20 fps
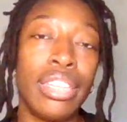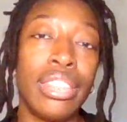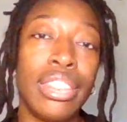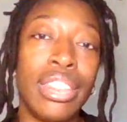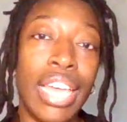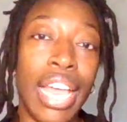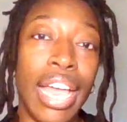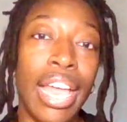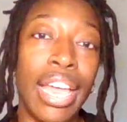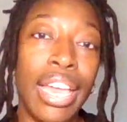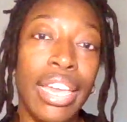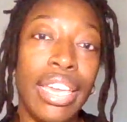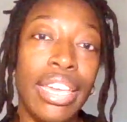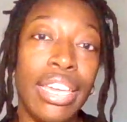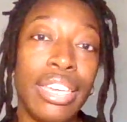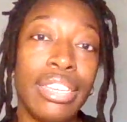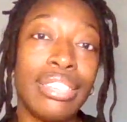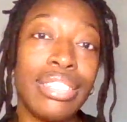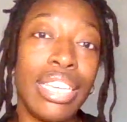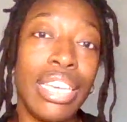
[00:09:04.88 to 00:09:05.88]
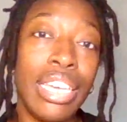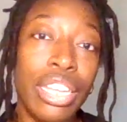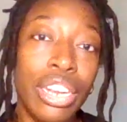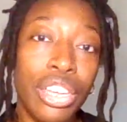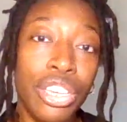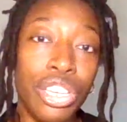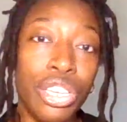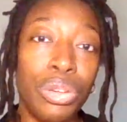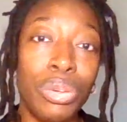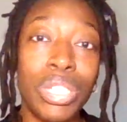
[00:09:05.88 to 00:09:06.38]
that is
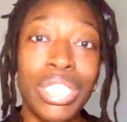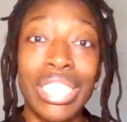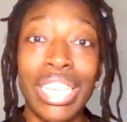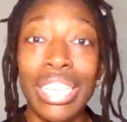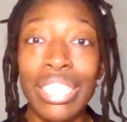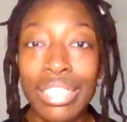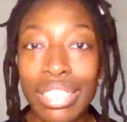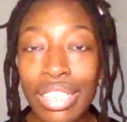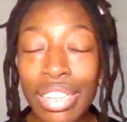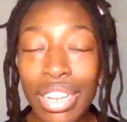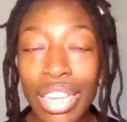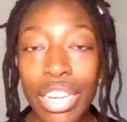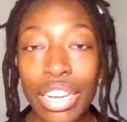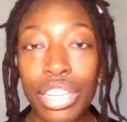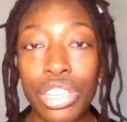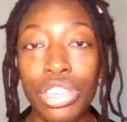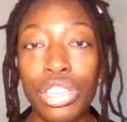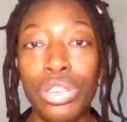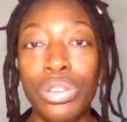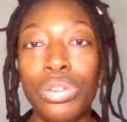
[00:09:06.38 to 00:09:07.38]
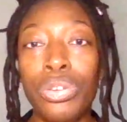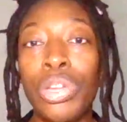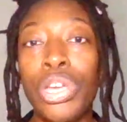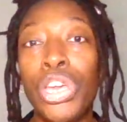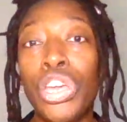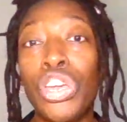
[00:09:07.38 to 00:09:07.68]
heating you, it's insulating you.